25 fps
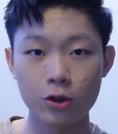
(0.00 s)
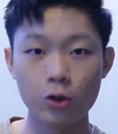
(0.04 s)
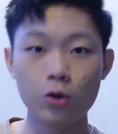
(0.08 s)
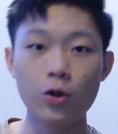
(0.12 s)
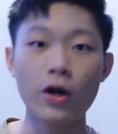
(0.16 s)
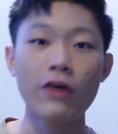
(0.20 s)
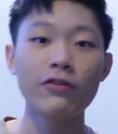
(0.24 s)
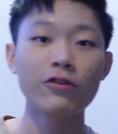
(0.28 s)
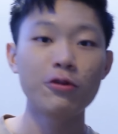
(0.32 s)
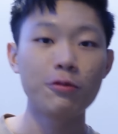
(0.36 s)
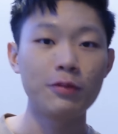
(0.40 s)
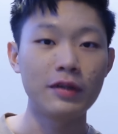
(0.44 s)

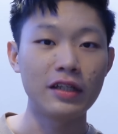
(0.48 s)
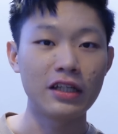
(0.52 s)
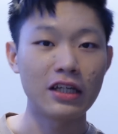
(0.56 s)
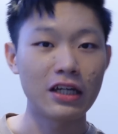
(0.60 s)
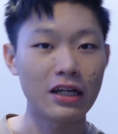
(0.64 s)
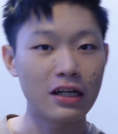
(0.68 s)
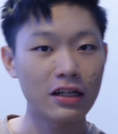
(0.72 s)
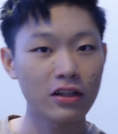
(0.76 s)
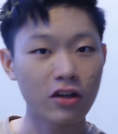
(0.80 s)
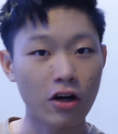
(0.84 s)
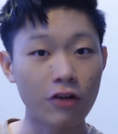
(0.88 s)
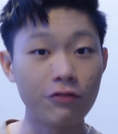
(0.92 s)
have to be
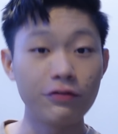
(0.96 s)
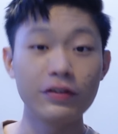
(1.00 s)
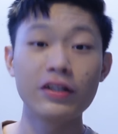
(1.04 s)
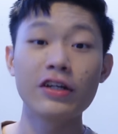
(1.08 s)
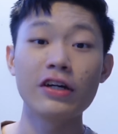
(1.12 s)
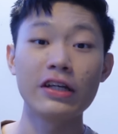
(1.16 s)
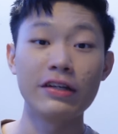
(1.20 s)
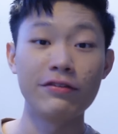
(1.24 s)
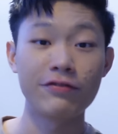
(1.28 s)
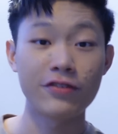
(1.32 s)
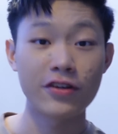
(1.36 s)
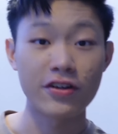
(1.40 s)

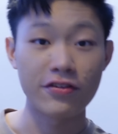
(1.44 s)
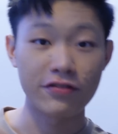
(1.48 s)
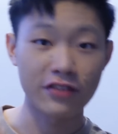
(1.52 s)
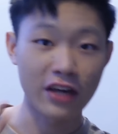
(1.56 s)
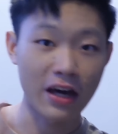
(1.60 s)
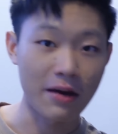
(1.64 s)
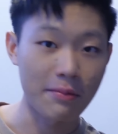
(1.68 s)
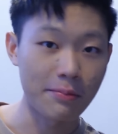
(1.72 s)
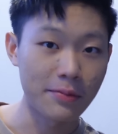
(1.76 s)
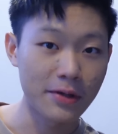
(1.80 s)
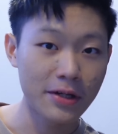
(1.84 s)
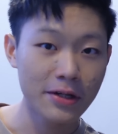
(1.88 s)
confident in front of
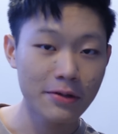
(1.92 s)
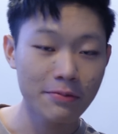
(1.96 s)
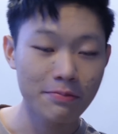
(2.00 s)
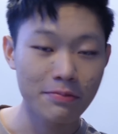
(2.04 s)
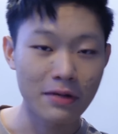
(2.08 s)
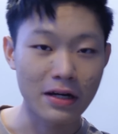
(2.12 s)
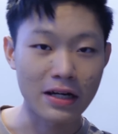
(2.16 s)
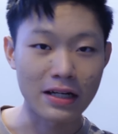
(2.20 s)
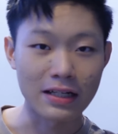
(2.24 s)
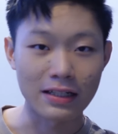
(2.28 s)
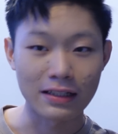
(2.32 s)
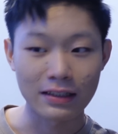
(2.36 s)
camera,
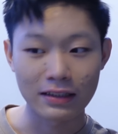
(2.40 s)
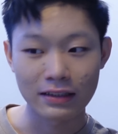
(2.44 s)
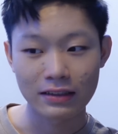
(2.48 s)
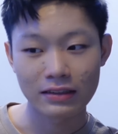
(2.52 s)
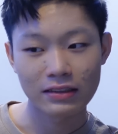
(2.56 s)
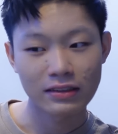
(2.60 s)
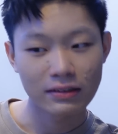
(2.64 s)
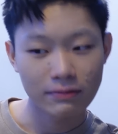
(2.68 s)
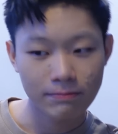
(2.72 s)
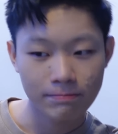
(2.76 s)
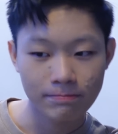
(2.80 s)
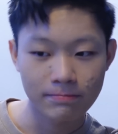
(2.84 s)
but
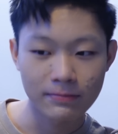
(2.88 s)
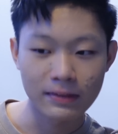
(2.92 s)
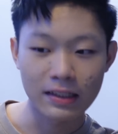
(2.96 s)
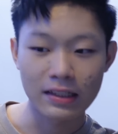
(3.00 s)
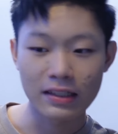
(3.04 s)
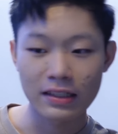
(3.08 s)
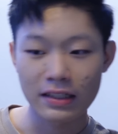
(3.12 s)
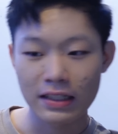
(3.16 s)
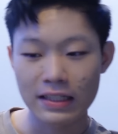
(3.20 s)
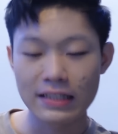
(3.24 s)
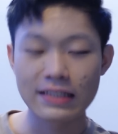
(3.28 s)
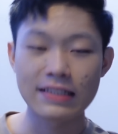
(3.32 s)

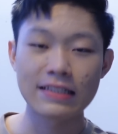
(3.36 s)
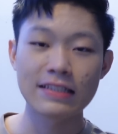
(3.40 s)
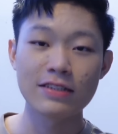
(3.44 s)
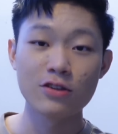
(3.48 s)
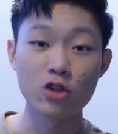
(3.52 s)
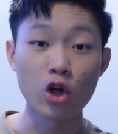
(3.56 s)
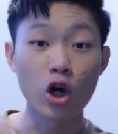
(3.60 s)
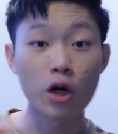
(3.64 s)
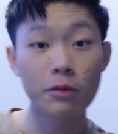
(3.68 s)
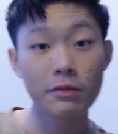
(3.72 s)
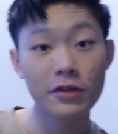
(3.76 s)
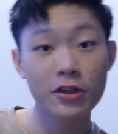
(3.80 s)
it's
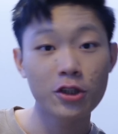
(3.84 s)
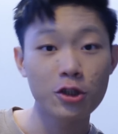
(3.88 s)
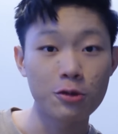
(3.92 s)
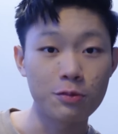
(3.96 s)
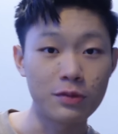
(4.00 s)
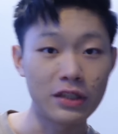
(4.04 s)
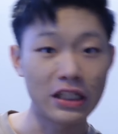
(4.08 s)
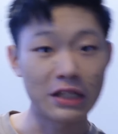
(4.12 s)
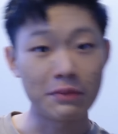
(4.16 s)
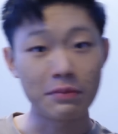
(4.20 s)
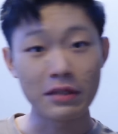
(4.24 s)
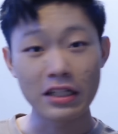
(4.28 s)
normal to
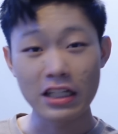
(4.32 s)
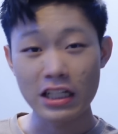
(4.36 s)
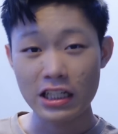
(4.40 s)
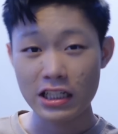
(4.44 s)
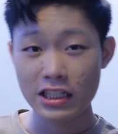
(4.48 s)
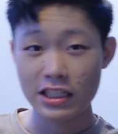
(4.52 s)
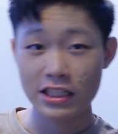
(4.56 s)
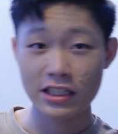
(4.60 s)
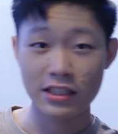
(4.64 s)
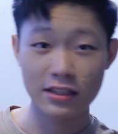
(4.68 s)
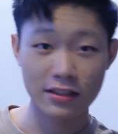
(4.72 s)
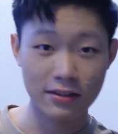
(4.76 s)
be a bit
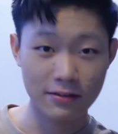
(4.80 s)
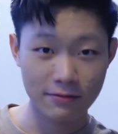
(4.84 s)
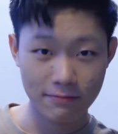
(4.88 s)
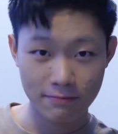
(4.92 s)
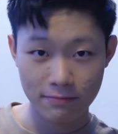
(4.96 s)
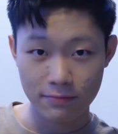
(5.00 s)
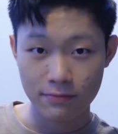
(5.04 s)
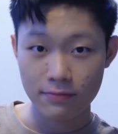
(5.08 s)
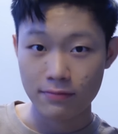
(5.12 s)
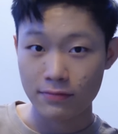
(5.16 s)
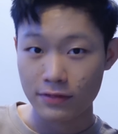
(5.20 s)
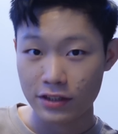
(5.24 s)

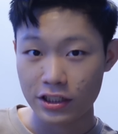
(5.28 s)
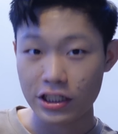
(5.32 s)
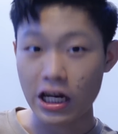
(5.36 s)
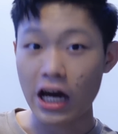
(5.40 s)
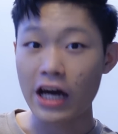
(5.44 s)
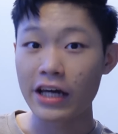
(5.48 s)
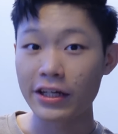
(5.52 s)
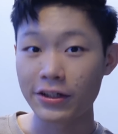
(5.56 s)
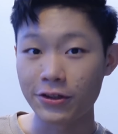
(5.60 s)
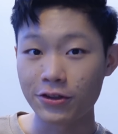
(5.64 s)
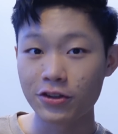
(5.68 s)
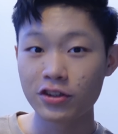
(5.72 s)

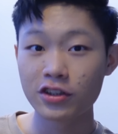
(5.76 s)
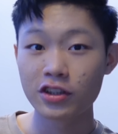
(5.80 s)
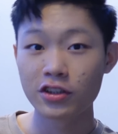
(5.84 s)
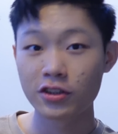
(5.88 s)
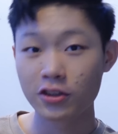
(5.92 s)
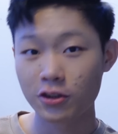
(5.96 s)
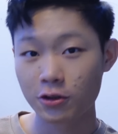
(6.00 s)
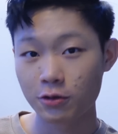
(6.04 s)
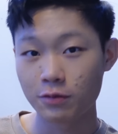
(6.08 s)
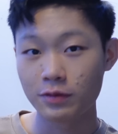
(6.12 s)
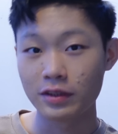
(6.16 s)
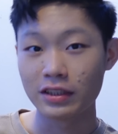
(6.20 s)
shy, you know,
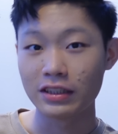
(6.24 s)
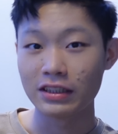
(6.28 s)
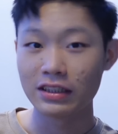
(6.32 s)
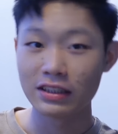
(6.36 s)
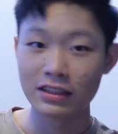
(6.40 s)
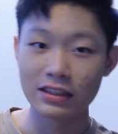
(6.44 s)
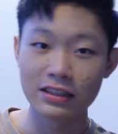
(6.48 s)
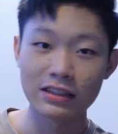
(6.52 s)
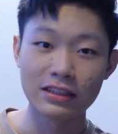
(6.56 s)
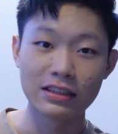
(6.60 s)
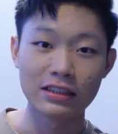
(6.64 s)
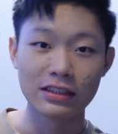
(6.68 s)
to
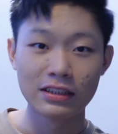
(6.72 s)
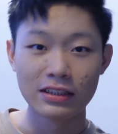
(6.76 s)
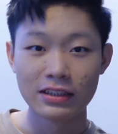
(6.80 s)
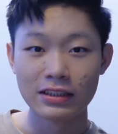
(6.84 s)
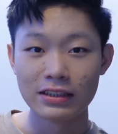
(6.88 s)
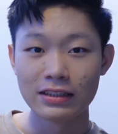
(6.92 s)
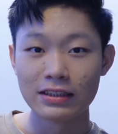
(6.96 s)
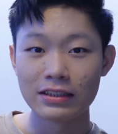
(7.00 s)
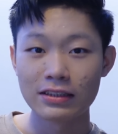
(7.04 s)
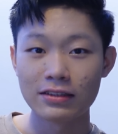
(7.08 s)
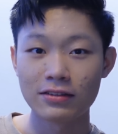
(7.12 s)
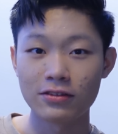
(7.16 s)

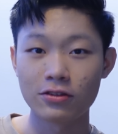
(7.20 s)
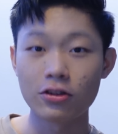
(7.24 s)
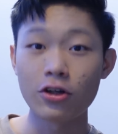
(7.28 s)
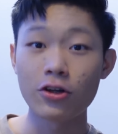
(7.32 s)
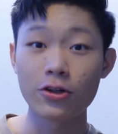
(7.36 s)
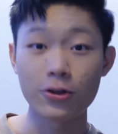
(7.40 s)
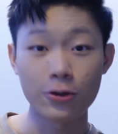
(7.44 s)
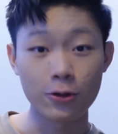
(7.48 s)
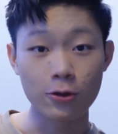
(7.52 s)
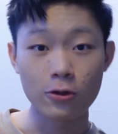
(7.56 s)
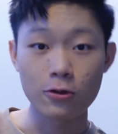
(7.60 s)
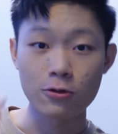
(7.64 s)
be
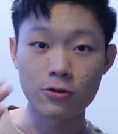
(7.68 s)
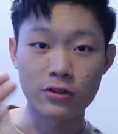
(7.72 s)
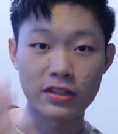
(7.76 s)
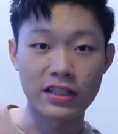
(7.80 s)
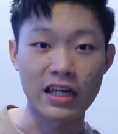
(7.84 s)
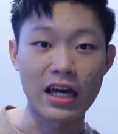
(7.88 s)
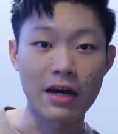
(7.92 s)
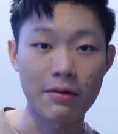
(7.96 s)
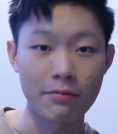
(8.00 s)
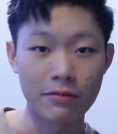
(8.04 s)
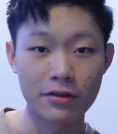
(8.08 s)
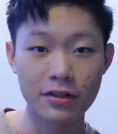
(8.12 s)
not used to the
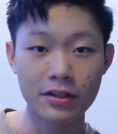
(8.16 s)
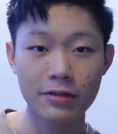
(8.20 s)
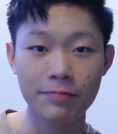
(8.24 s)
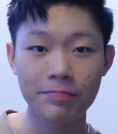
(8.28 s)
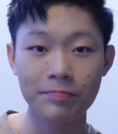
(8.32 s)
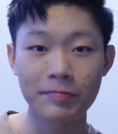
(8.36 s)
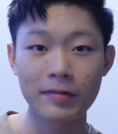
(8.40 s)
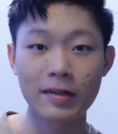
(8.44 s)
camera.